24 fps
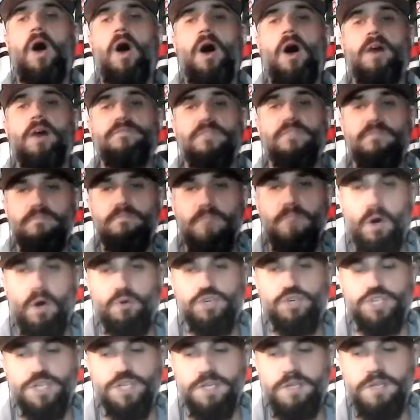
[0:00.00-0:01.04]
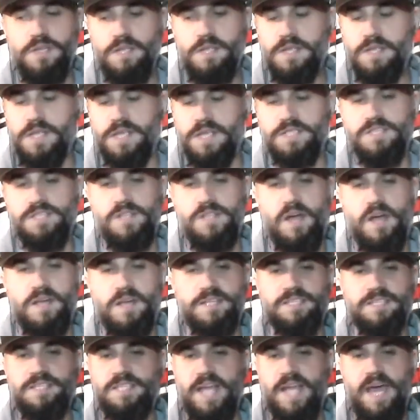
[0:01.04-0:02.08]
off of motion. He's not
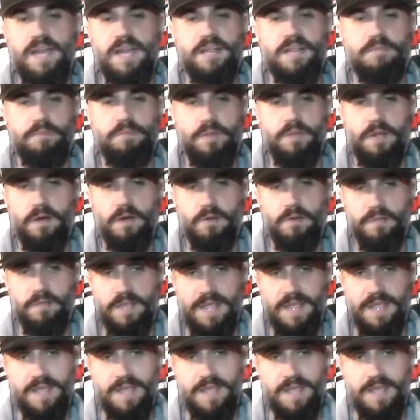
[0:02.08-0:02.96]
a static player.